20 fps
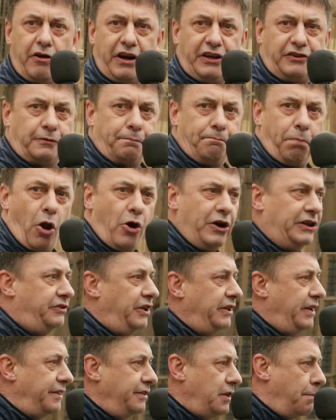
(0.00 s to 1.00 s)
that are
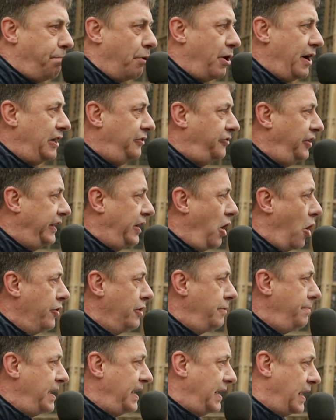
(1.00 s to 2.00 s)
exploited in the British
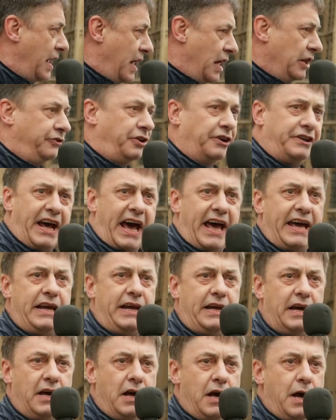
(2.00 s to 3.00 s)
economy
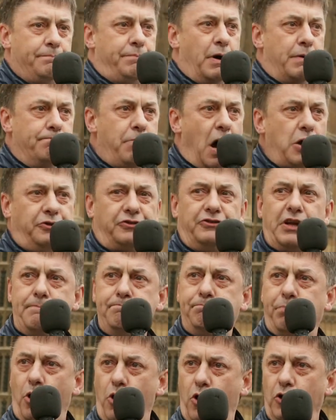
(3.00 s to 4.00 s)
today, but most
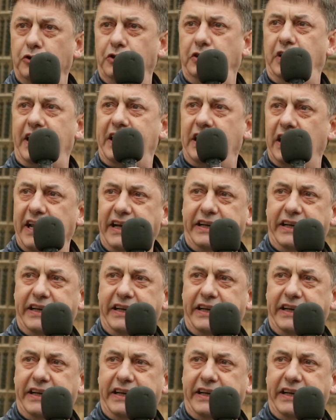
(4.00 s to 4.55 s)
importantly